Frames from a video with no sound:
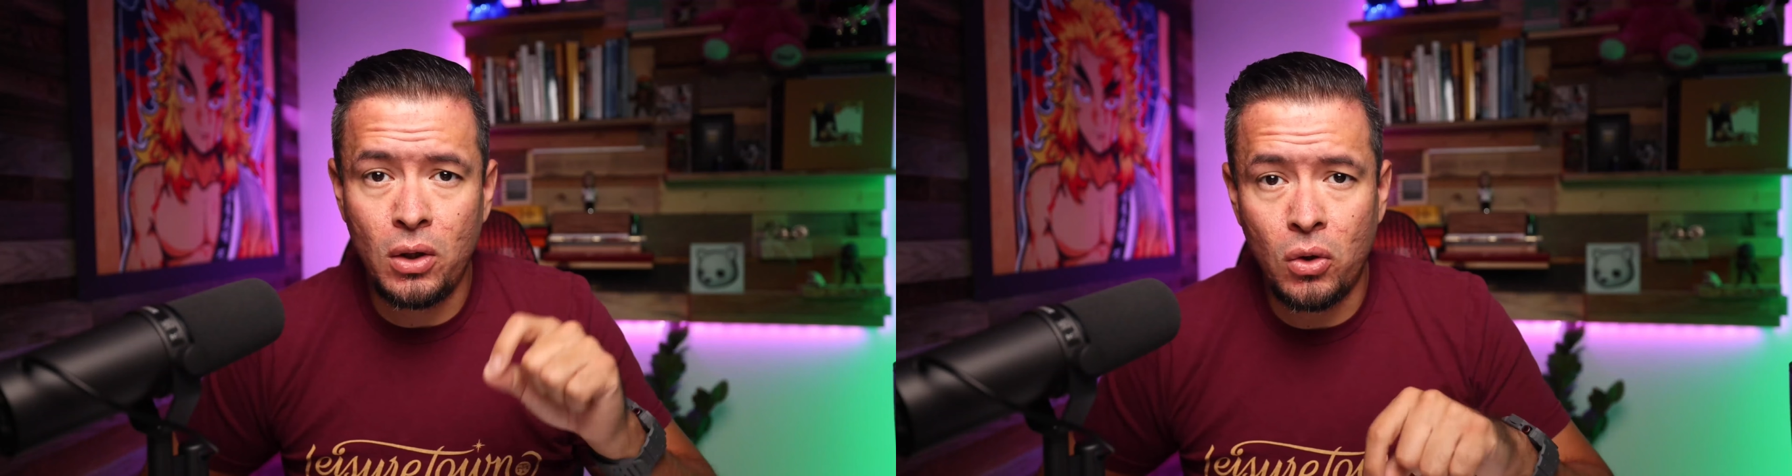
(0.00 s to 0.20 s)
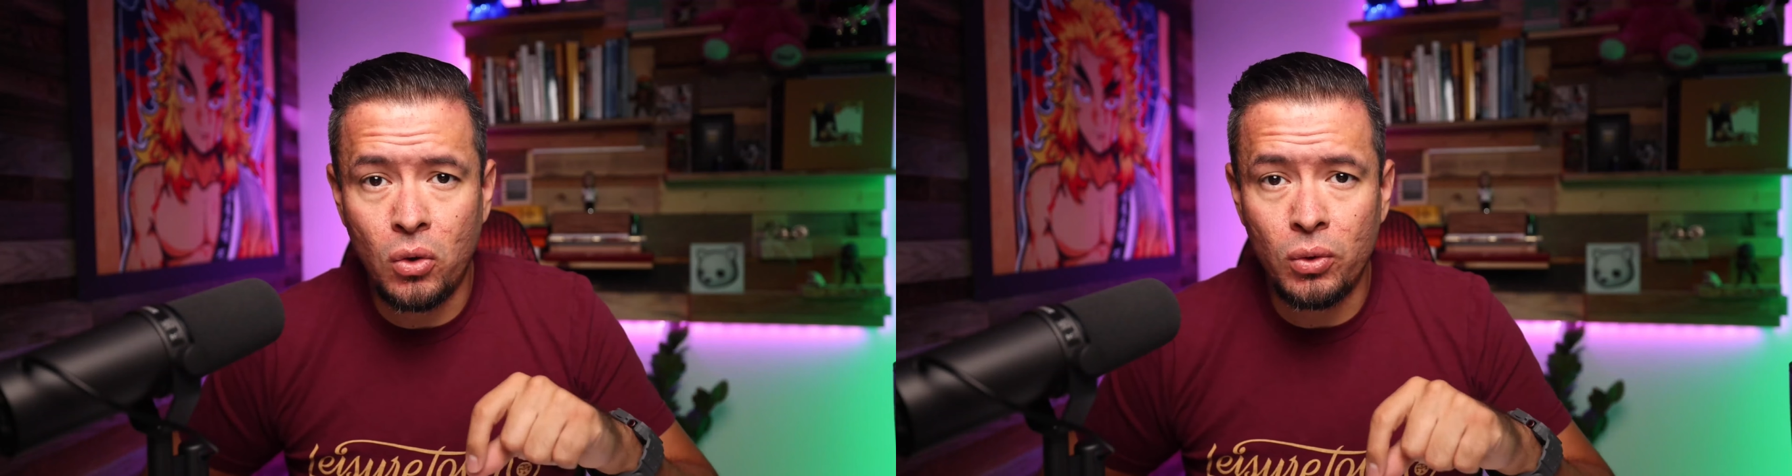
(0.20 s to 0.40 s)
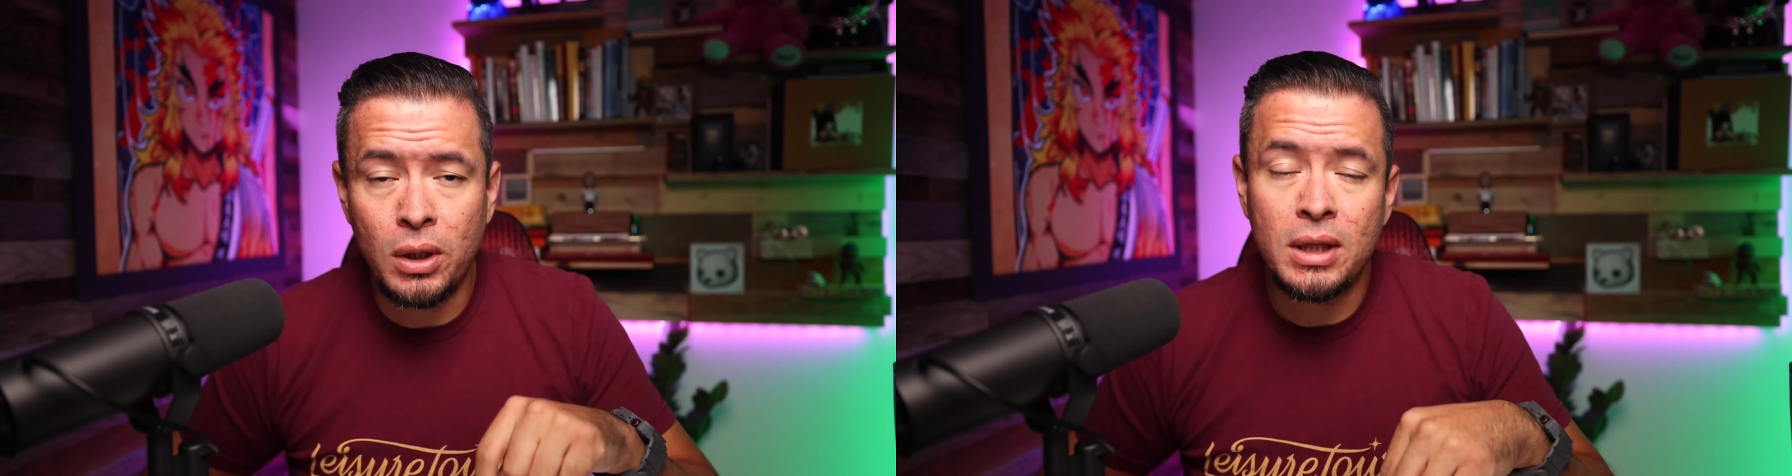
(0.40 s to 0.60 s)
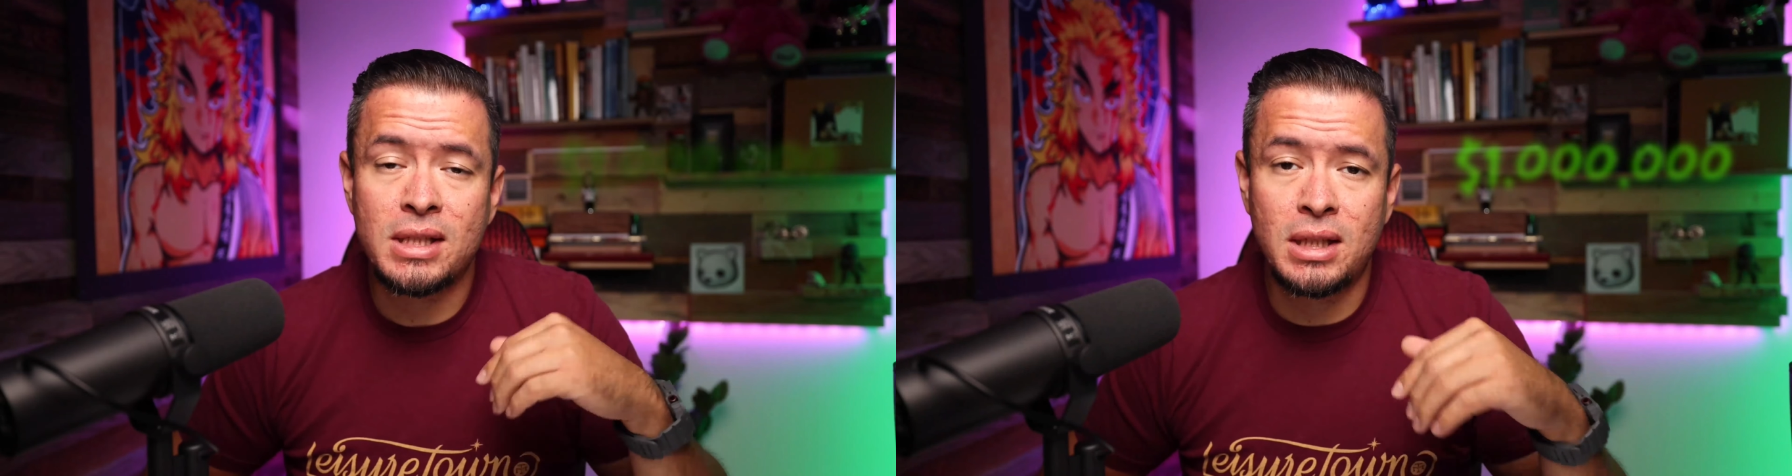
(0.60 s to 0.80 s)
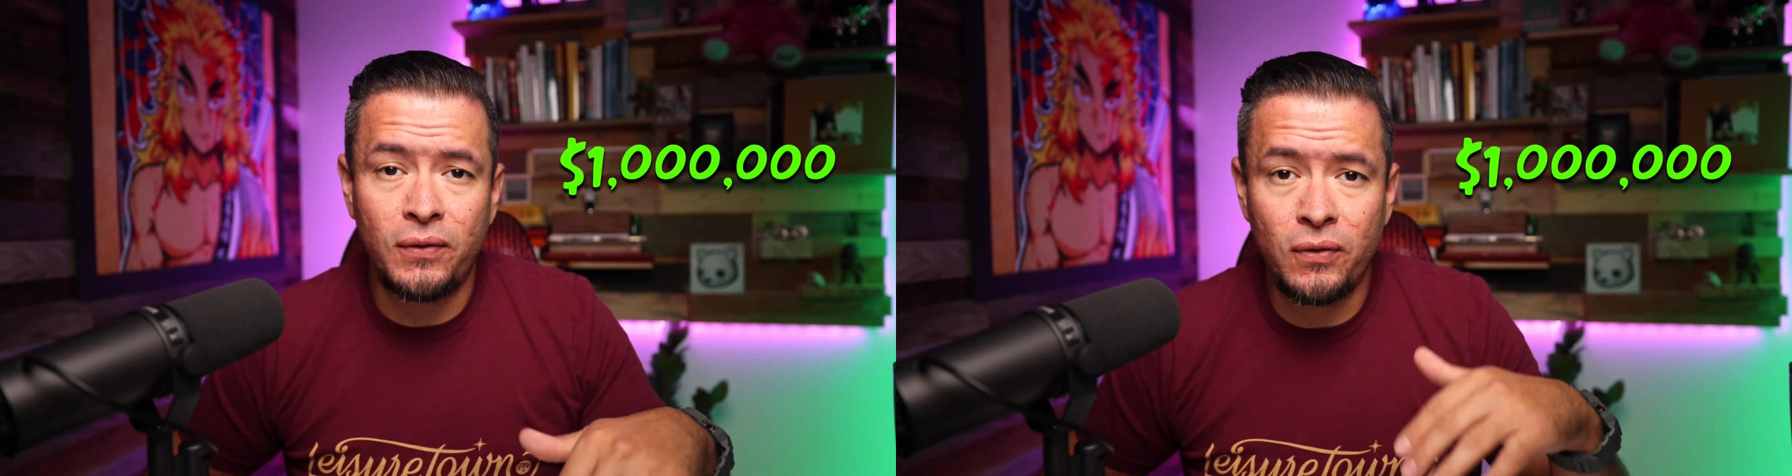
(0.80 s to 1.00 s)
own
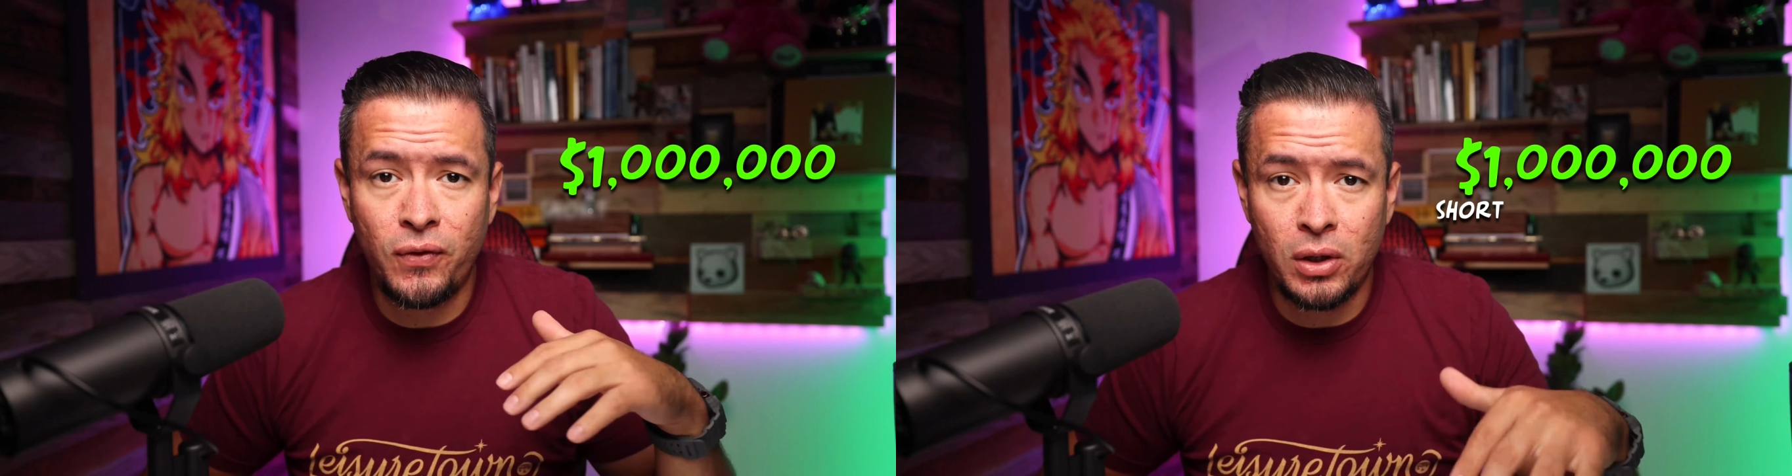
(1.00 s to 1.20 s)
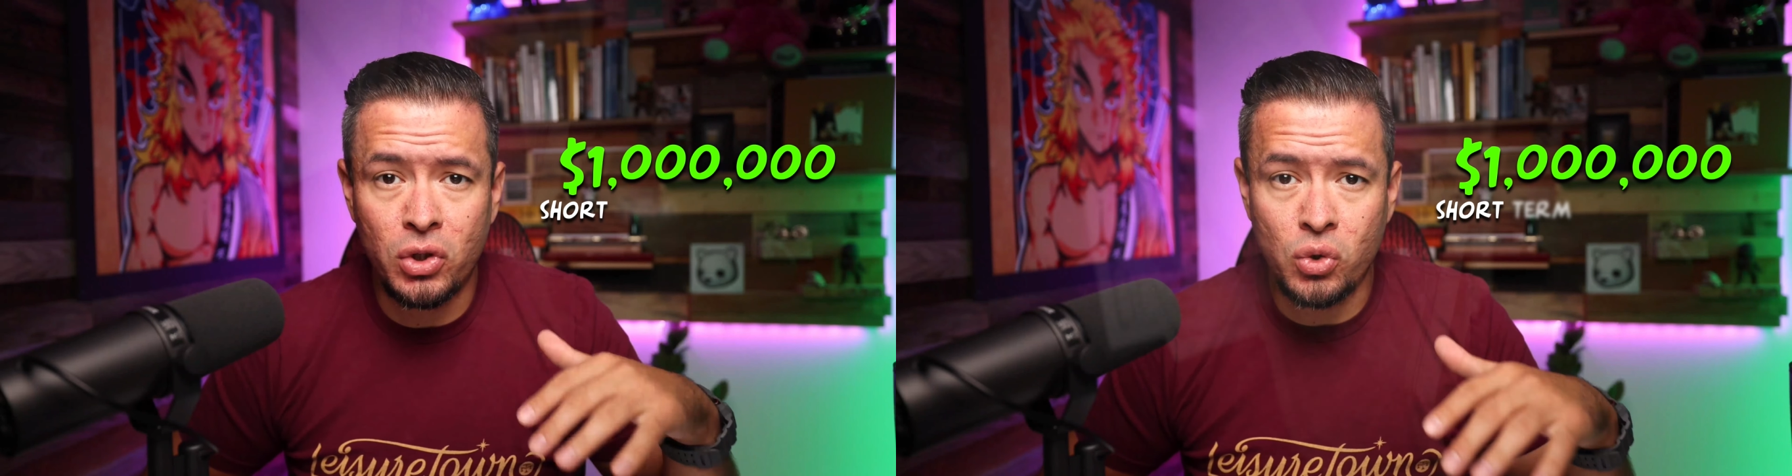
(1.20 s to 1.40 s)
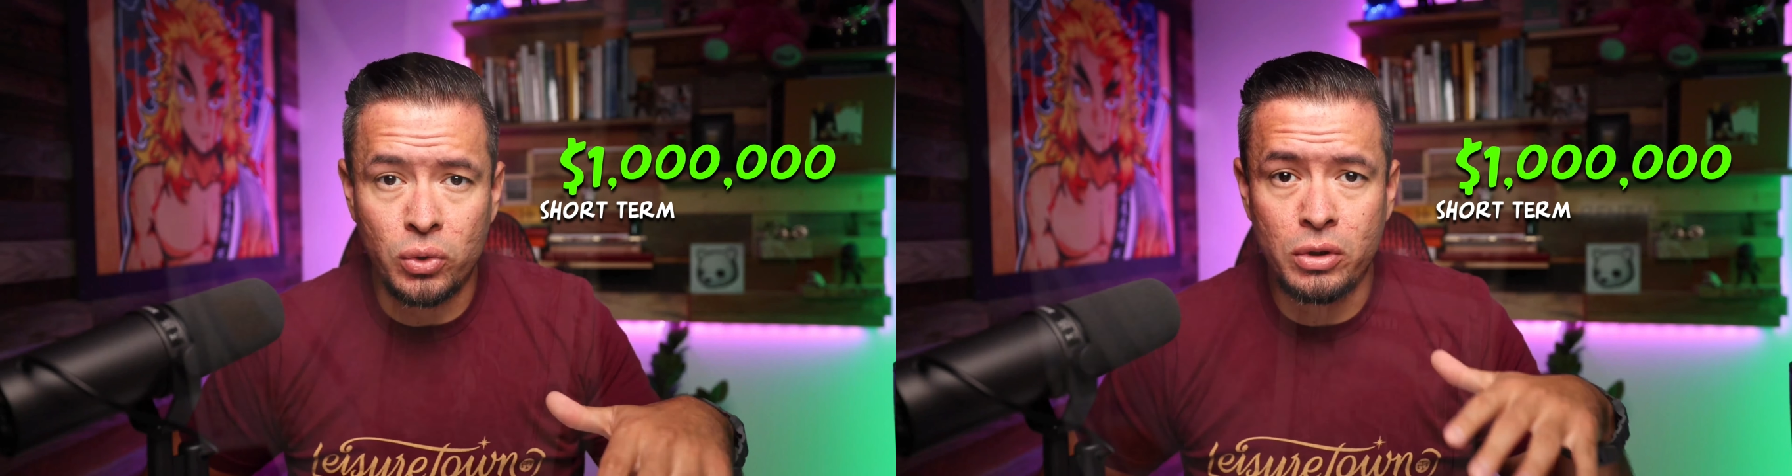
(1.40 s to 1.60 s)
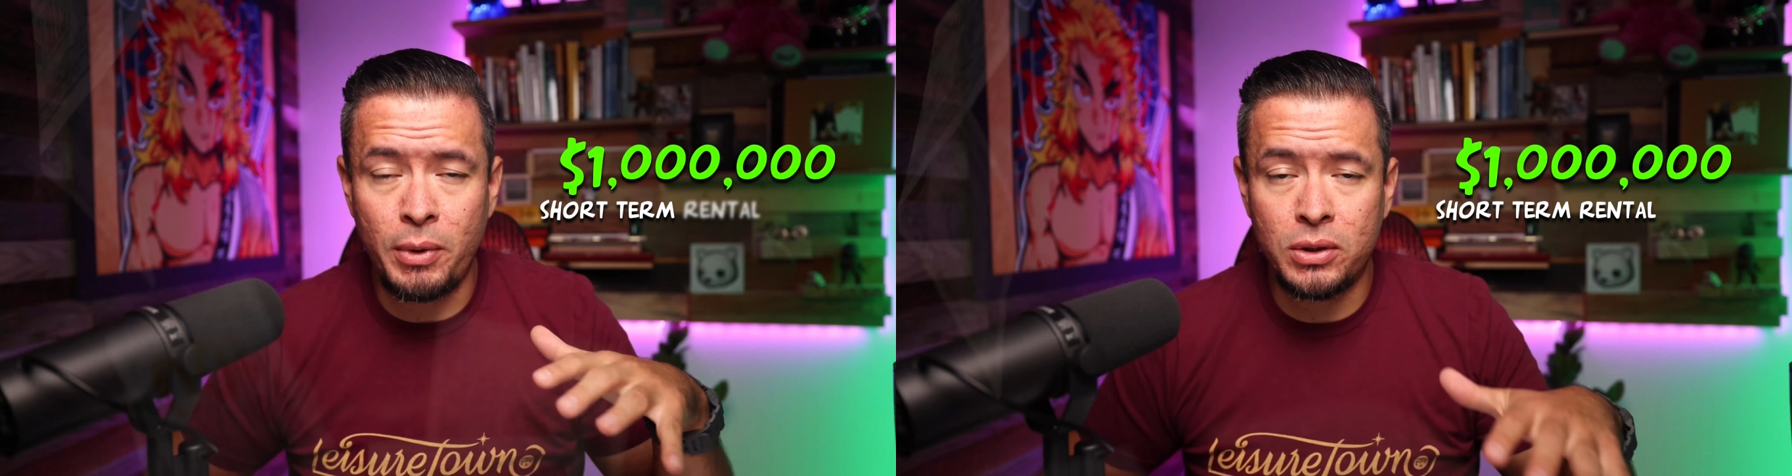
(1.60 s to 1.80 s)
7-figure short-term